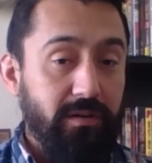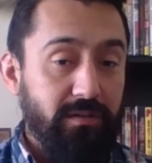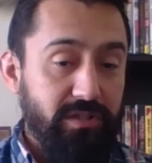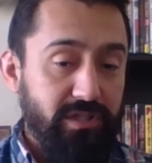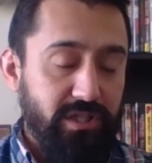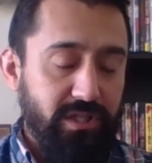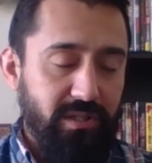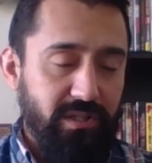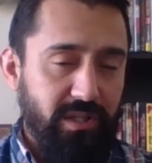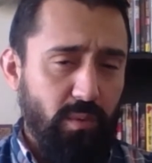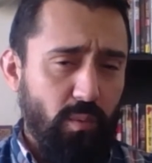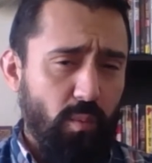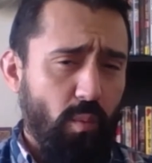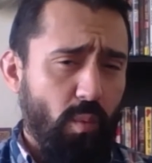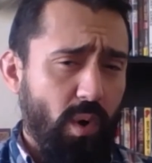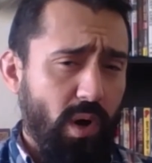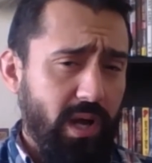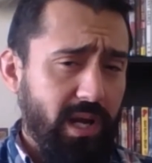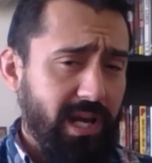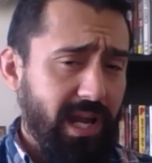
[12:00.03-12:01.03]
to the
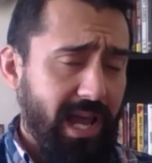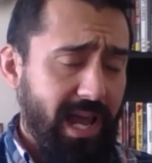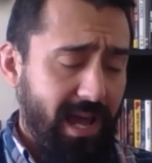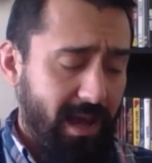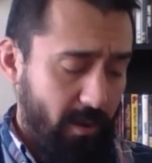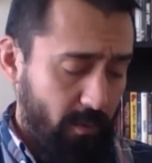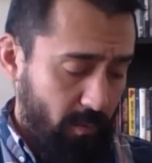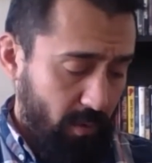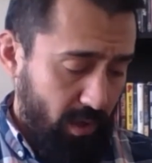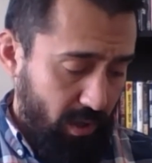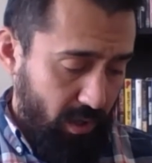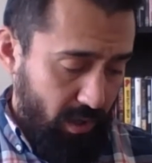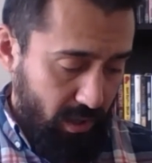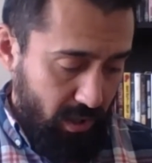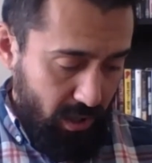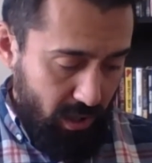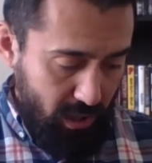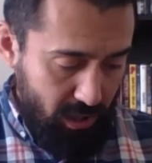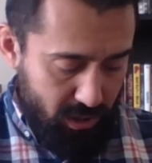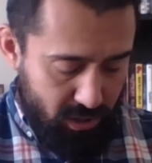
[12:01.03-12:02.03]
1 hour,
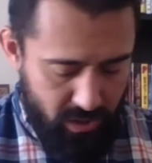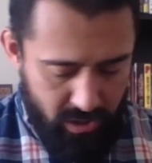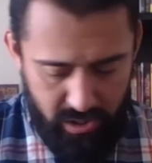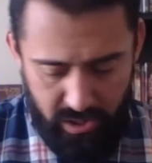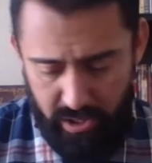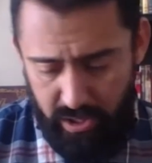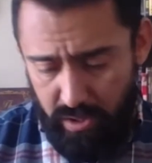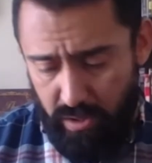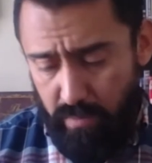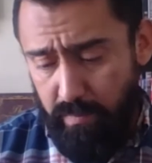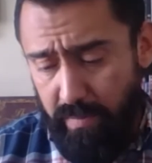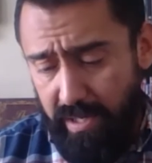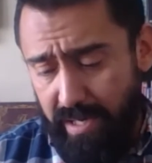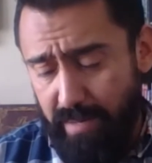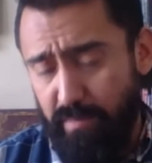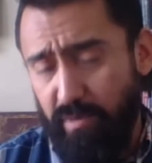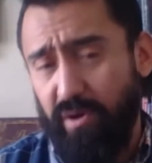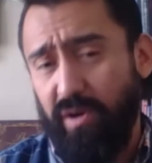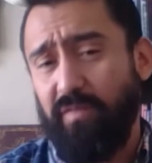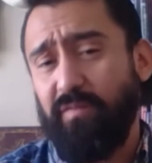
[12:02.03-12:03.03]
2 minute
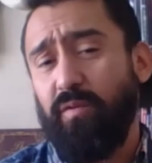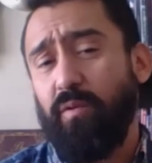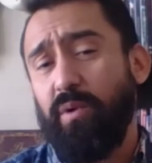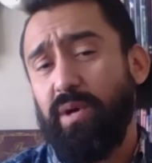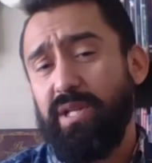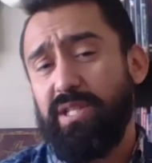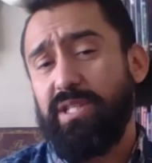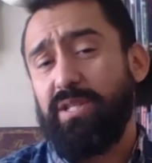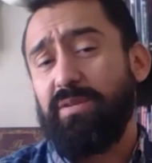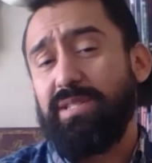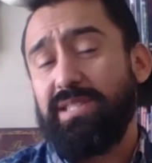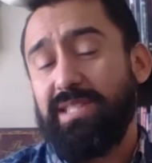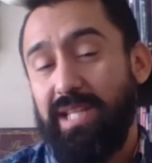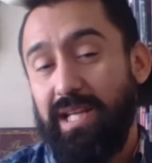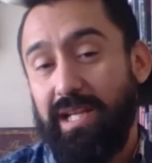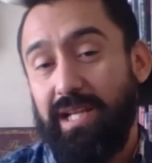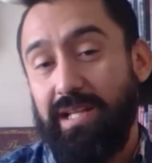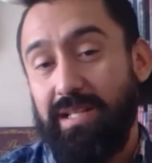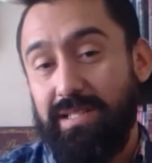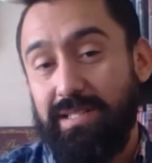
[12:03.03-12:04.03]
mark, 42
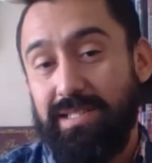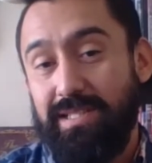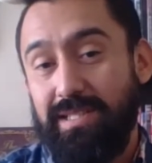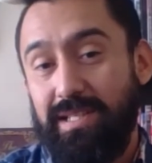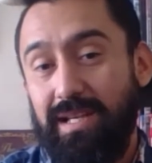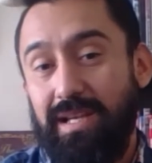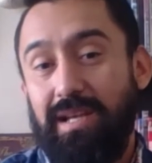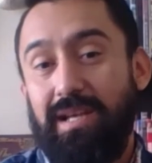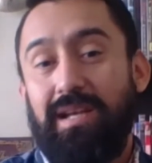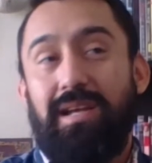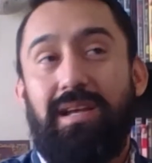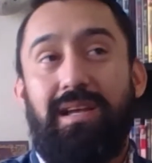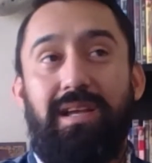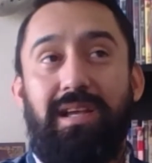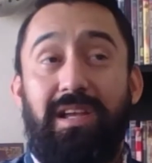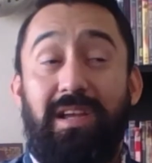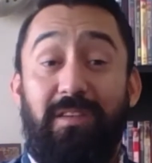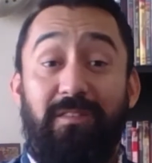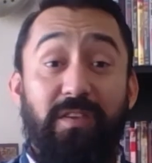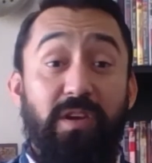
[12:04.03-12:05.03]
seconds.
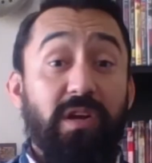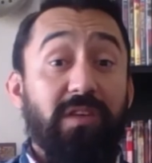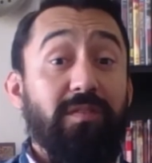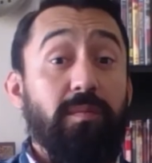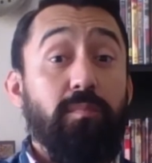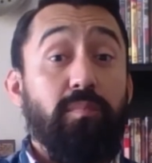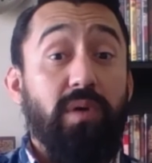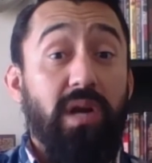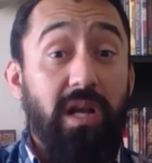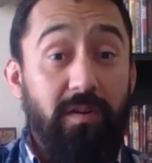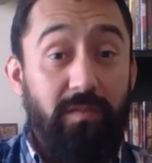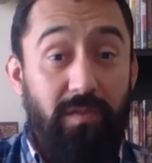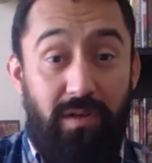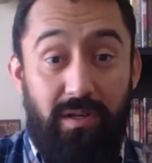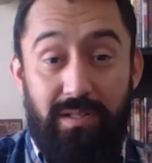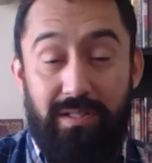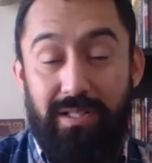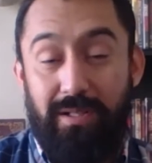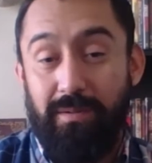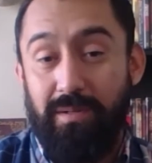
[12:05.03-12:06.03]
If you're even braver,
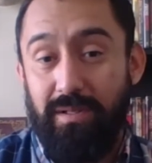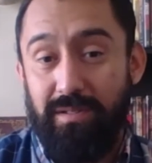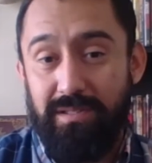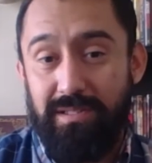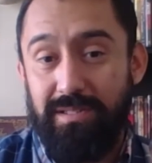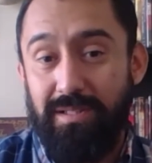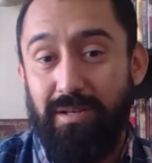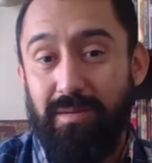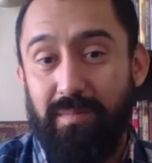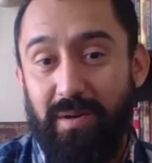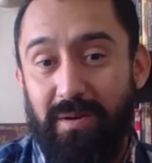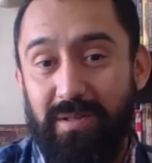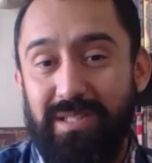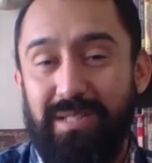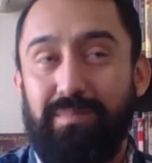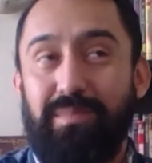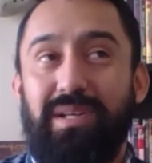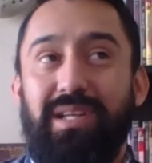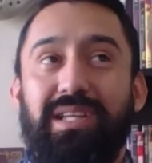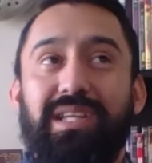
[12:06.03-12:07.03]
do it on slow motion,
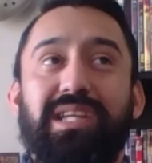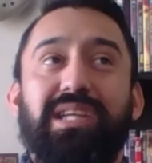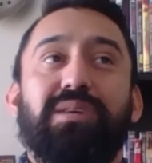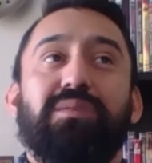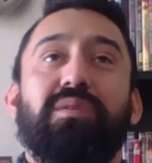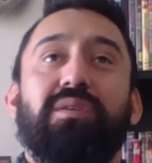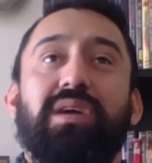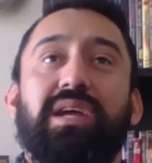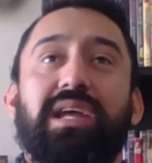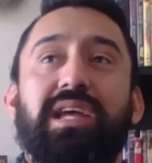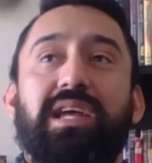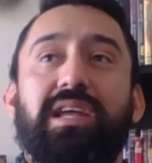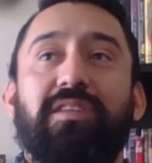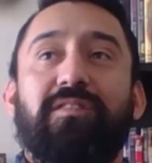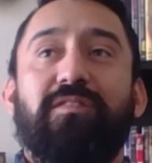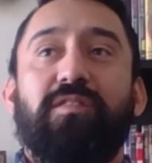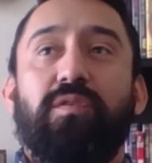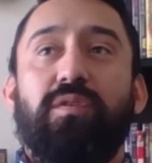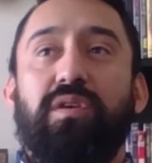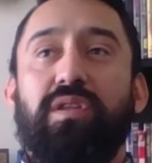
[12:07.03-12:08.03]
but you are in
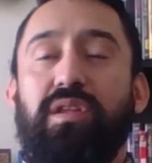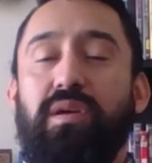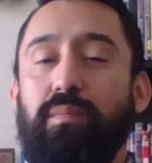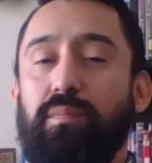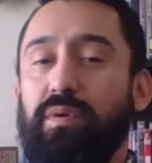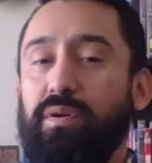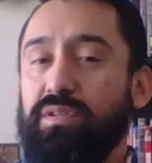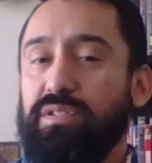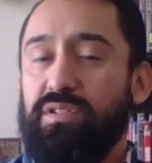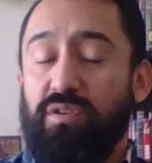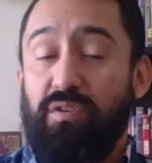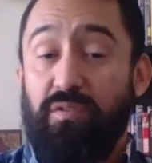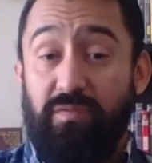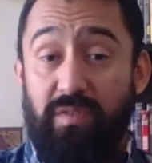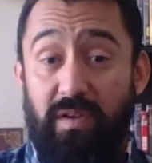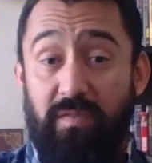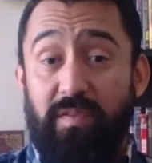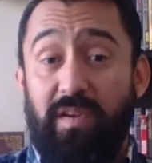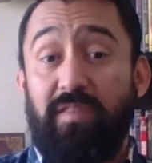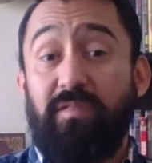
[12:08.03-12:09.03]
for the most
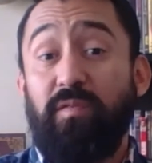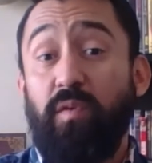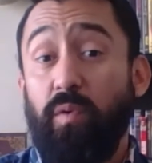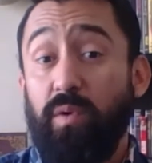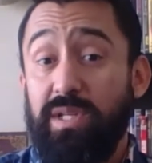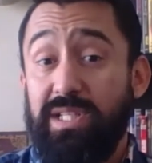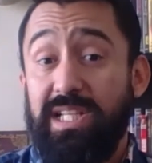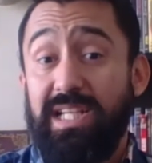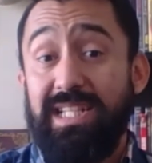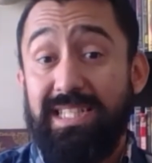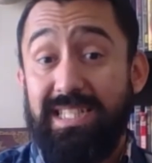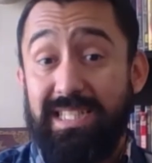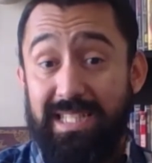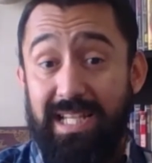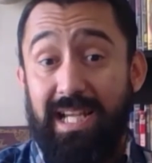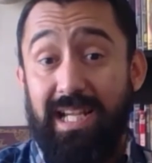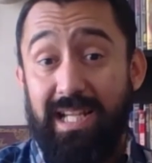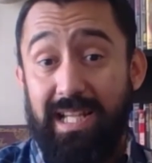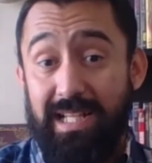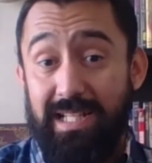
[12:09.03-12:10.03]
horrific 14
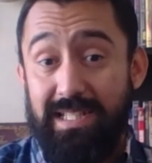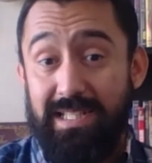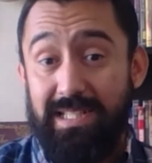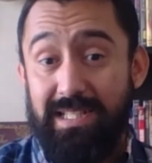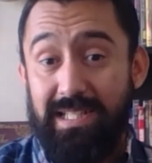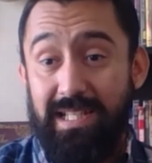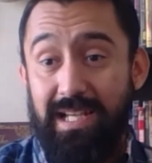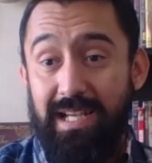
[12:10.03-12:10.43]
seconds